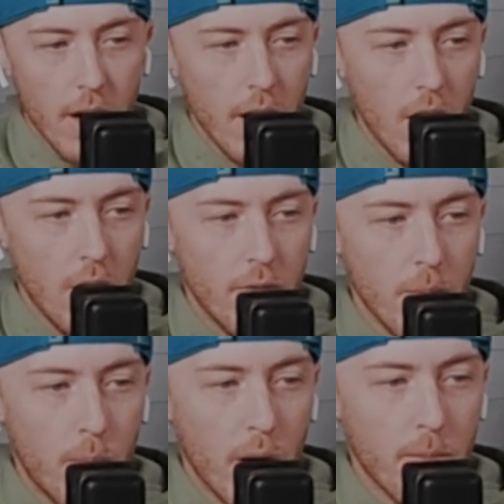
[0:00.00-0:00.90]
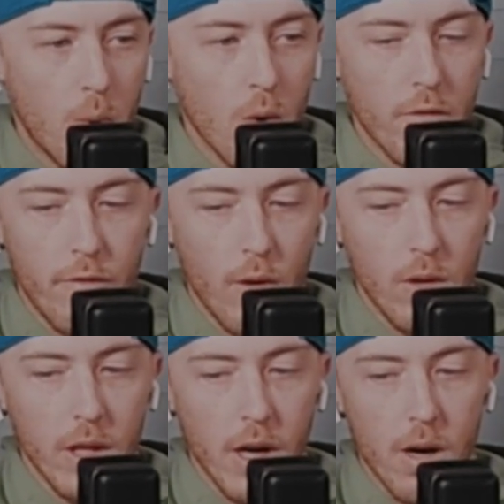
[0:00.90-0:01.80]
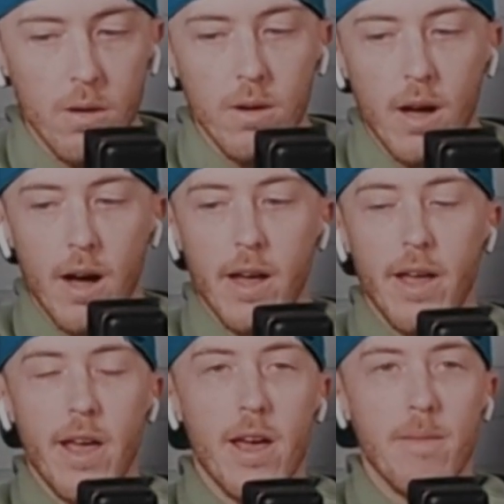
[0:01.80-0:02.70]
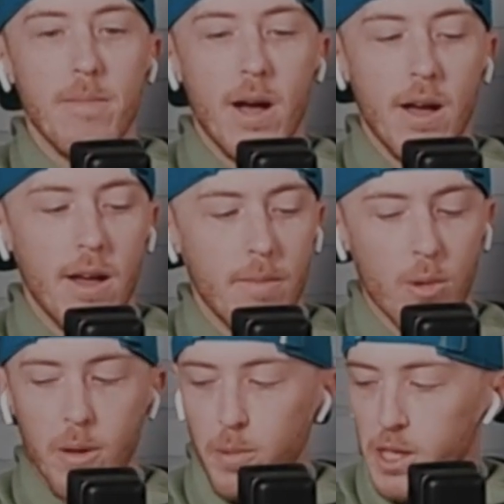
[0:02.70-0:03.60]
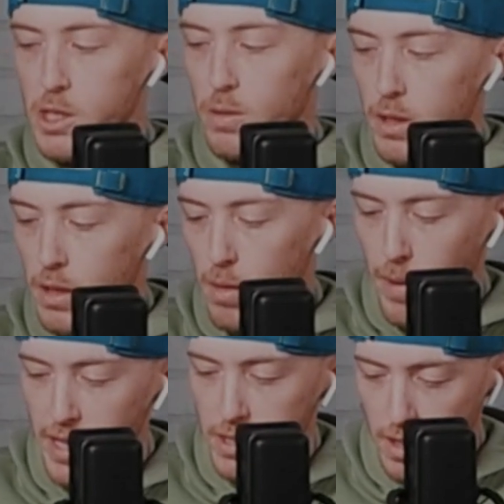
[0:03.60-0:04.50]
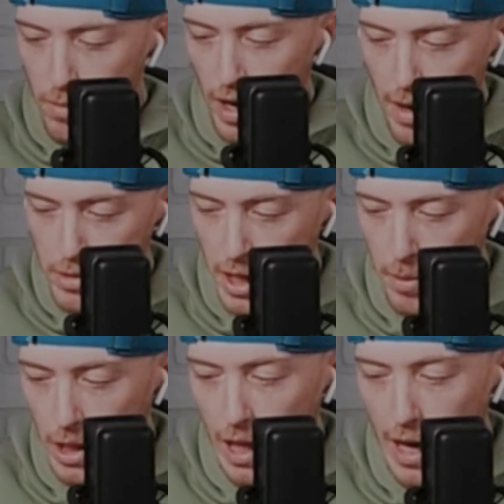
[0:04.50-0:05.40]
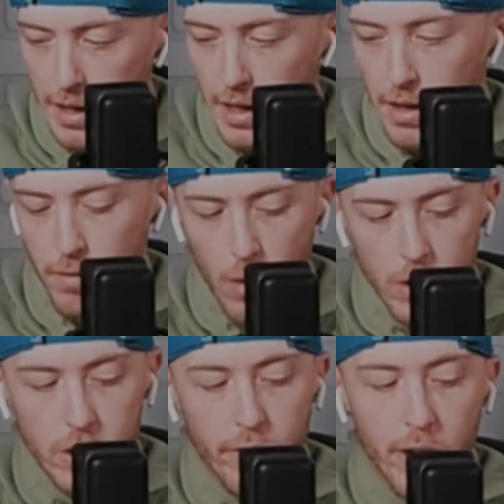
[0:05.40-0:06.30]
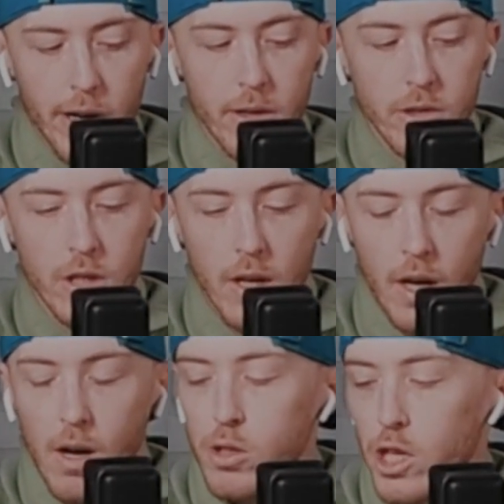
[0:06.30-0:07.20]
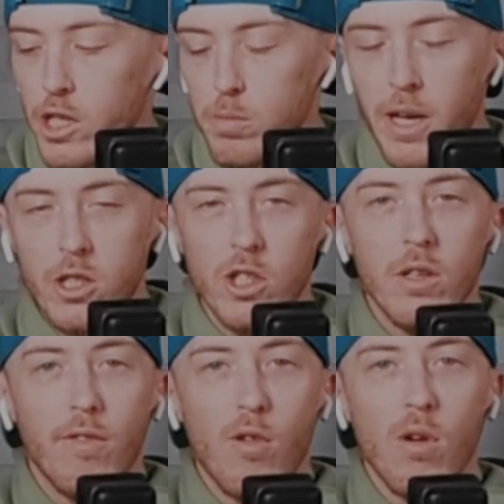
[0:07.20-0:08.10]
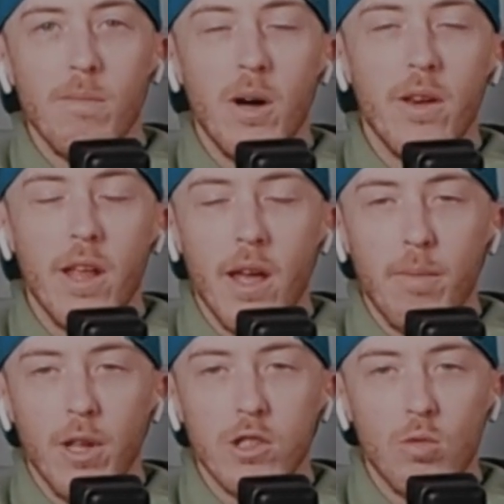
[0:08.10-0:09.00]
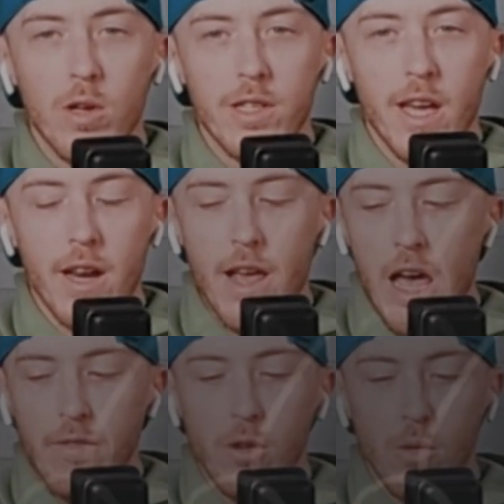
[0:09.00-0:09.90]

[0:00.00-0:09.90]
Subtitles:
of the Puck Portfolio. I am pretty pleased with the bets that I was able to lock in. Of course, the Flyers, which I just mentioned, for Monday, plus 110, half